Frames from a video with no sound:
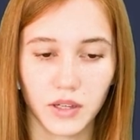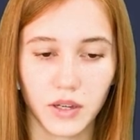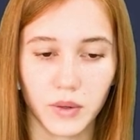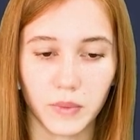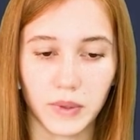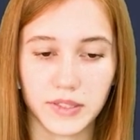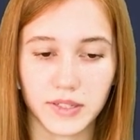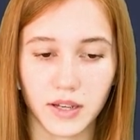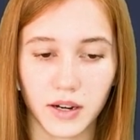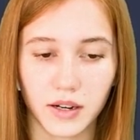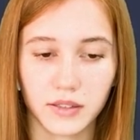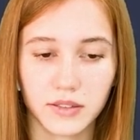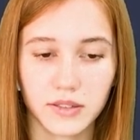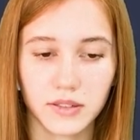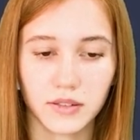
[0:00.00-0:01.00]
1
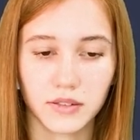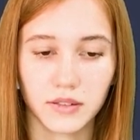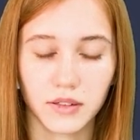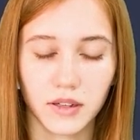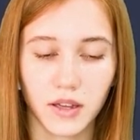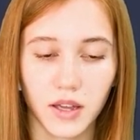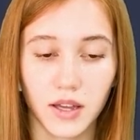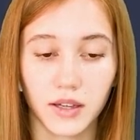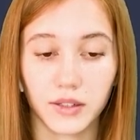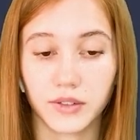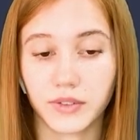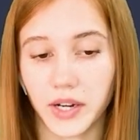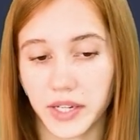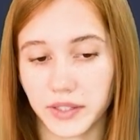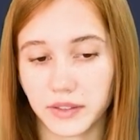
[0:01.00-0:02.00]
second.
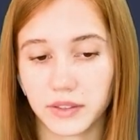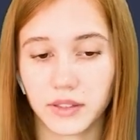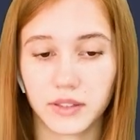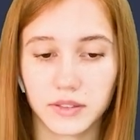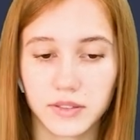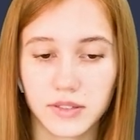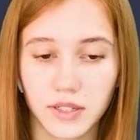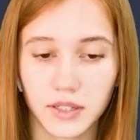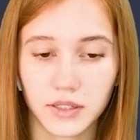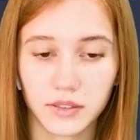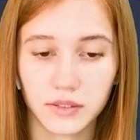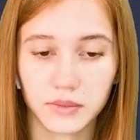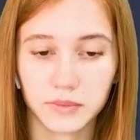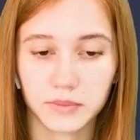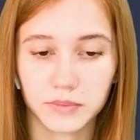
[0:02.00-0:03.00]
Great, good
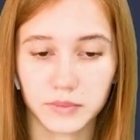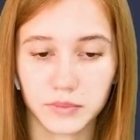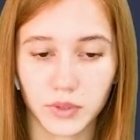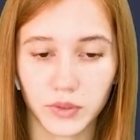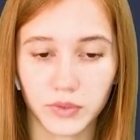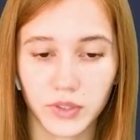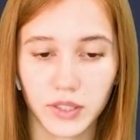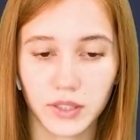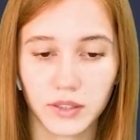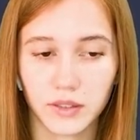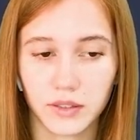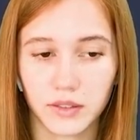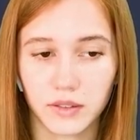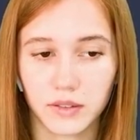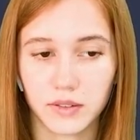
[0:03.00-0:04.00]
deal, profit
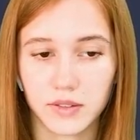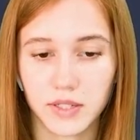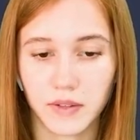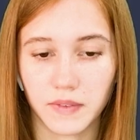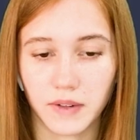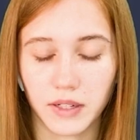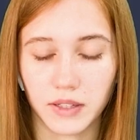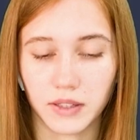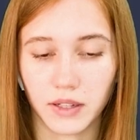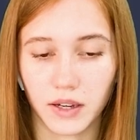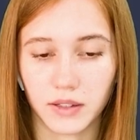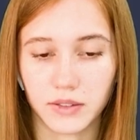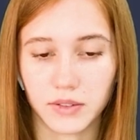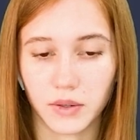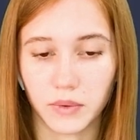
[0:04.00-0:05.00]

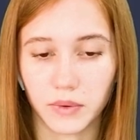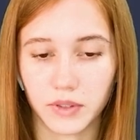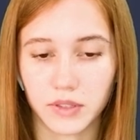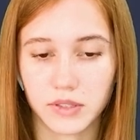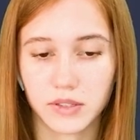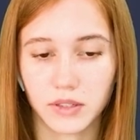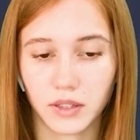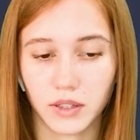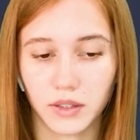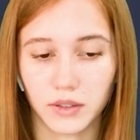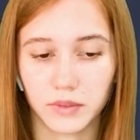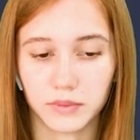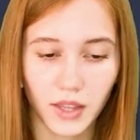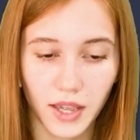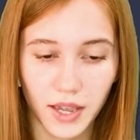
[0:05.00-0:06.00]
$79, good.
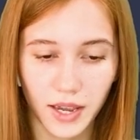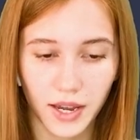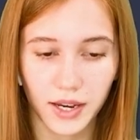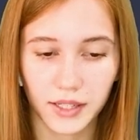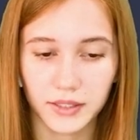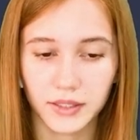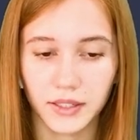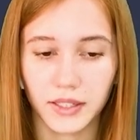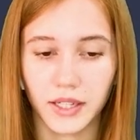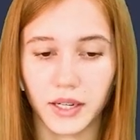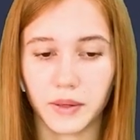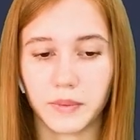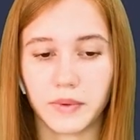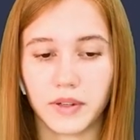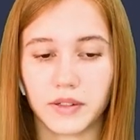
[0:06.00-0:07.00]
And
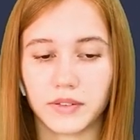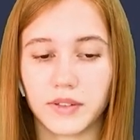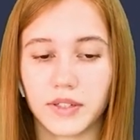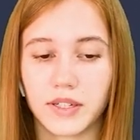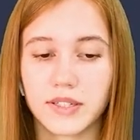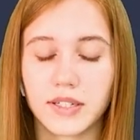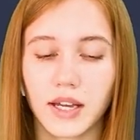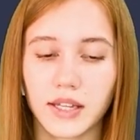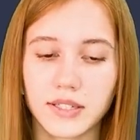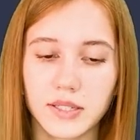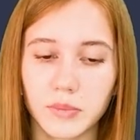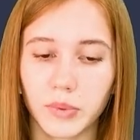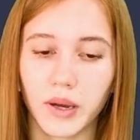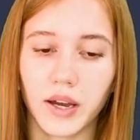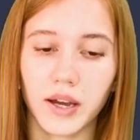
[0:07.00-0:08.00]
here we're on the next
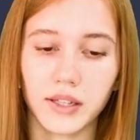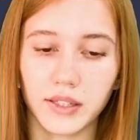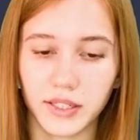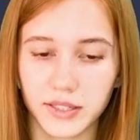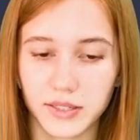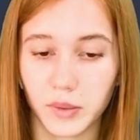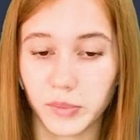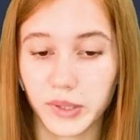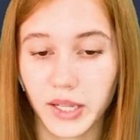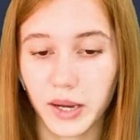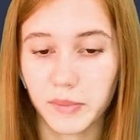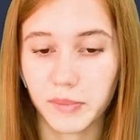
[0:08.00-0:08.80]
concept pair. Let's open up